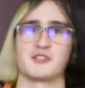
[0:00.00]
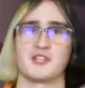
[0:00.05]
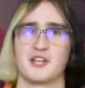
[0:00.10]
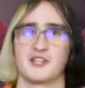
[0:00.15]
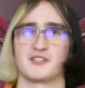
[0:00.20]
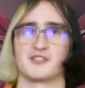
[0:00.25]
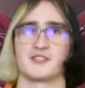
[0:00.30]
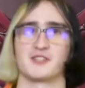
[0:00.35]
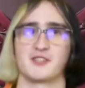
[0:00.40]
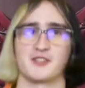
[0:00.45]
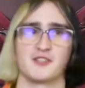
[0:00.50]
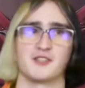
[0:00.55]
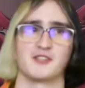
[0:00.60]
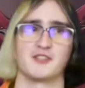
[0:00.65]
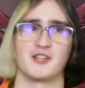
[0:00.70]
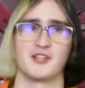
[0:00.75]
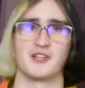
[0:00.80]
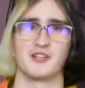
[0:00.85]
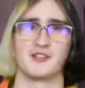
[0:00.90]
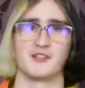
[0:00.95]
has it good
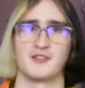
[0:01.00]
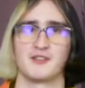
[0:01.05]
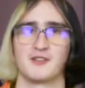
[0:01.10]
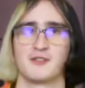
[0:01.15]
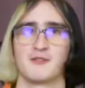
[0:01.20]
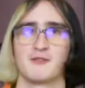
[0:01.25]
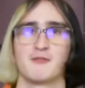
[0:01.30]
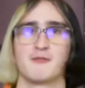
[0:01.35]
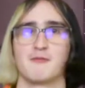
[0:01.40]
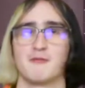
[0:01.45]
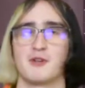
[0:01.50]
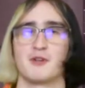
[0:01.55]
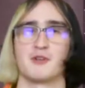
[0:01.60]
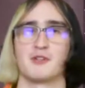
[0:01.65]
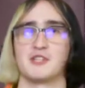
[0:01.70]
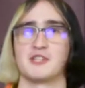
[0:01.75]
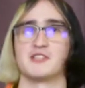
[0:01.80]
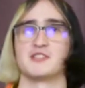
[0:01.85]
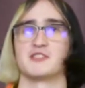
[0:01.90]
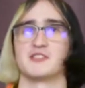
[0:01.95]
and very
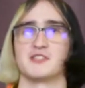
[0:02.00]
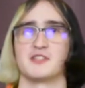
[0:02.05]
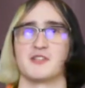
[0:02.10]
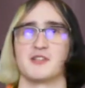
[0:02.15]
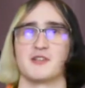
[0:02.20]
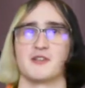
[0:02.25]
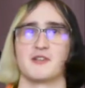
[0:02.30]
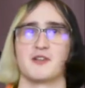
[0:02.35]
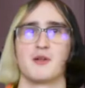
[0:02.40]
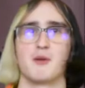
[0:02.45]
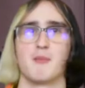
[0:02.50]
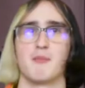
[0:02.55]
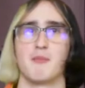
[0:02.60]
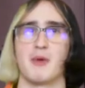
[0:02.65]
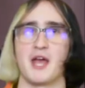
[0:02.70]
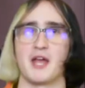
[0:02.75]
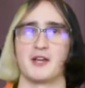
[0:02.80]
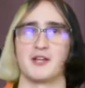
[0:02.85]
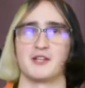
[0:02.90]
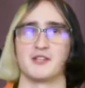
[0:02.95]
easy to
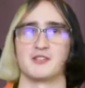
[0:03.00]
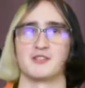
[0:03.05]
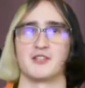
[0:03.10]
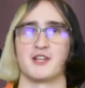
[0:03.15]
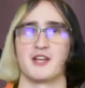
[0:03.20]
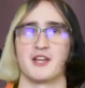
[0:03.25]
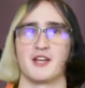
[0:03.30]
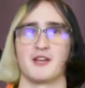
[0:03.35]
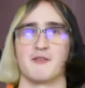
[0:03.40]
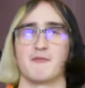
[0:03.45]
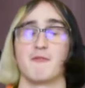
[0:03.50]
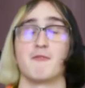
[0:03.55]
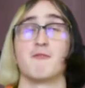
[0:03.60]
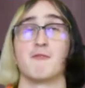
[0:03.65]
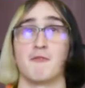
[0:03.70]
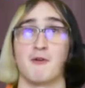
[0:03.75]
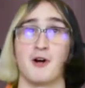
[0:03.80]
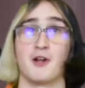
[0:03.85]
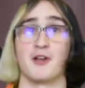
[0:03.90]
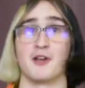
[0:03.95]
manage and
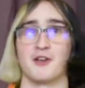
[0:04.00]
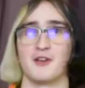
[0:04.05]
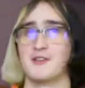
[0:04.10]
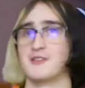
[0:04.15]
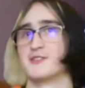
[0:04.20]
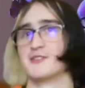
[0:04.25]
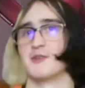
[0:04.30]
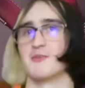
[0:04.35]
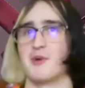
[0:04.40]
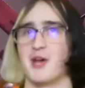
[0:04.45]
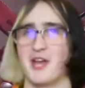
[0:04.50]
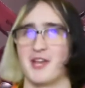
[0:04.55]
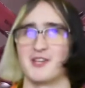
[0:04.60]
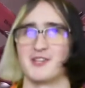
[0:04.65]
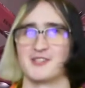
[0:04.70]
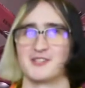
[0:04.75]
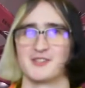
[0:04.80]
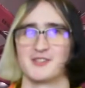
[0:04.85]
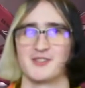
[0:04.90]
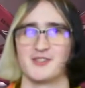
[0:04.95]
fun to
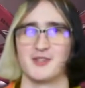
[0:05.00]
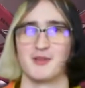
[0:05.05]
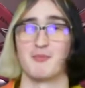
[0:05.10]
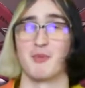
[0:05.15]
manage, in